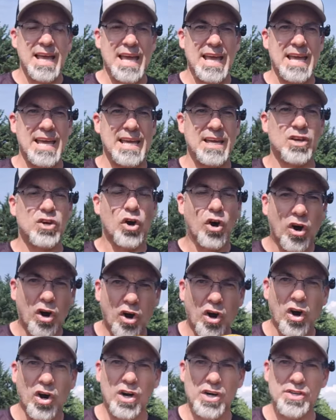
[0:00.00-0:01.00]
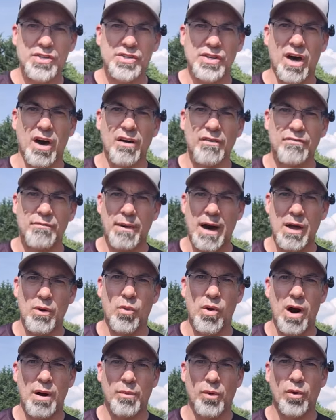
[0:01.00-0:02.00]
a cause of my
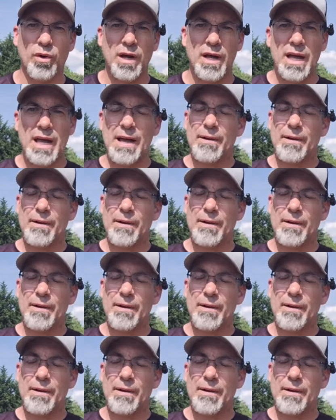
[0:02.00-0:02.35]
wobble,